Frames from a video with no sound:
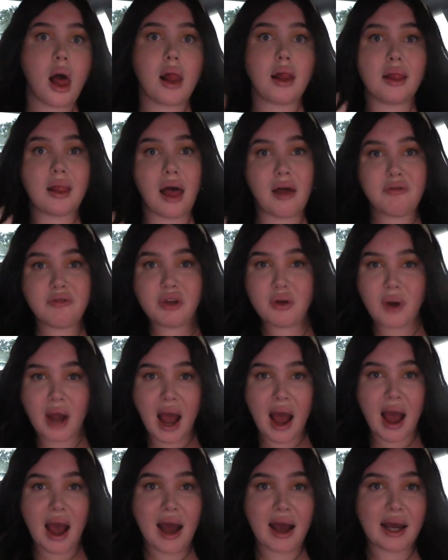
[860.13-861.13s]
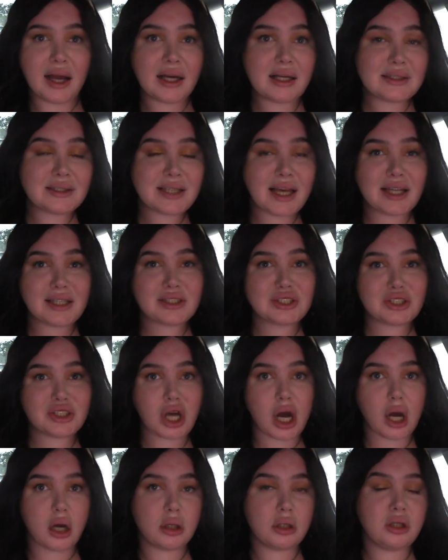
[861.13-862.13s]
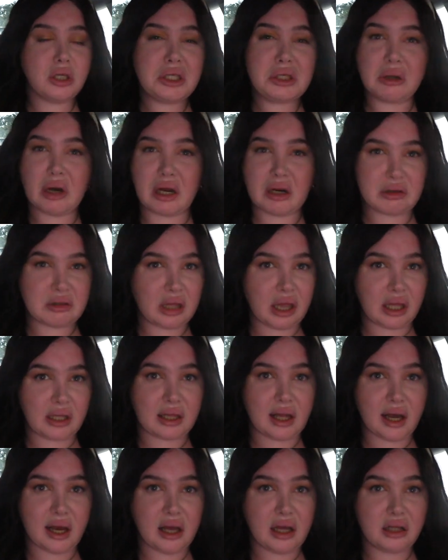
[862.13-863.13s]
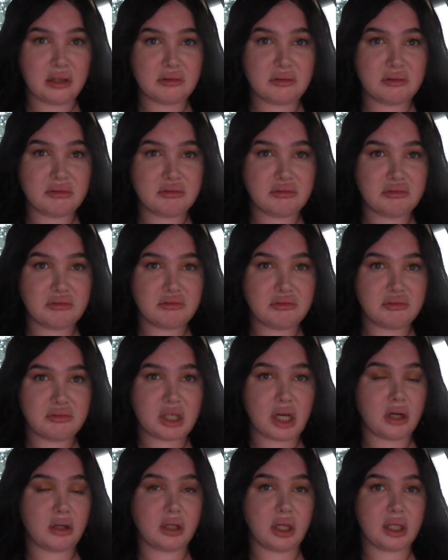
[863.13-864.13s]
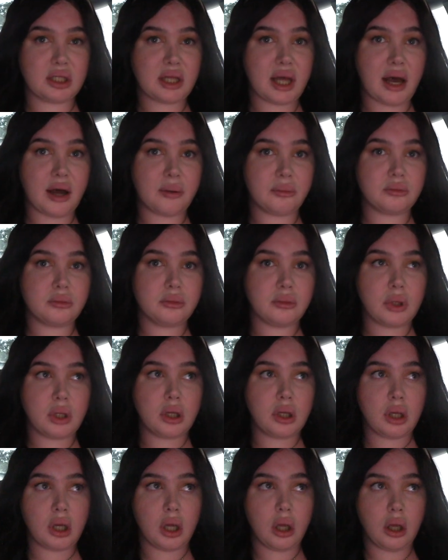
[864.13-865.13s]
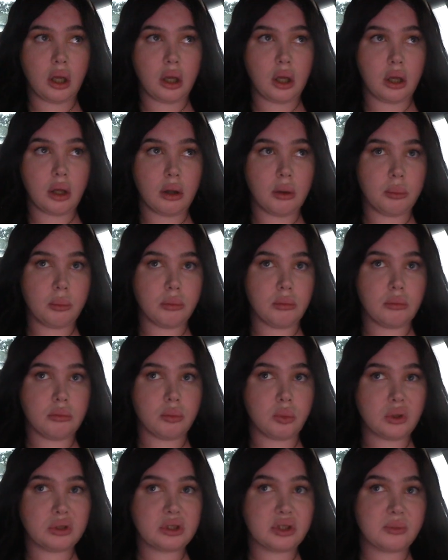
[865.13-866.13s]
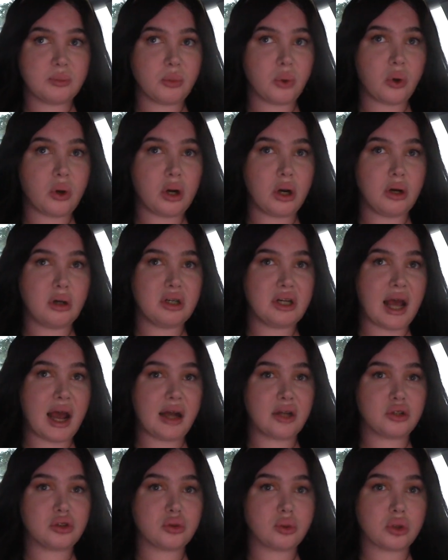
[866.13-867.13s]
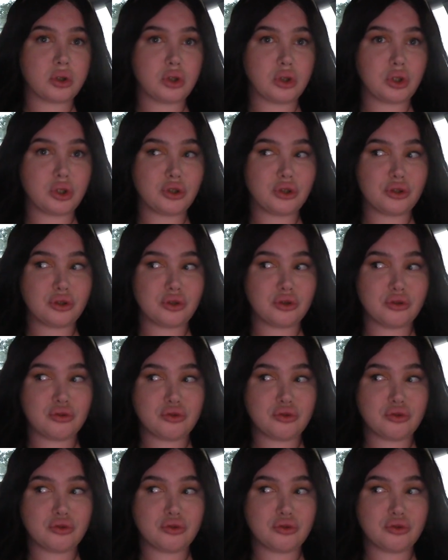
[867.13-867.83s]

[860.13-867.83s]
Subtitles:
Love you guys. Ew, I don't like that. I don't like that. What's a more natural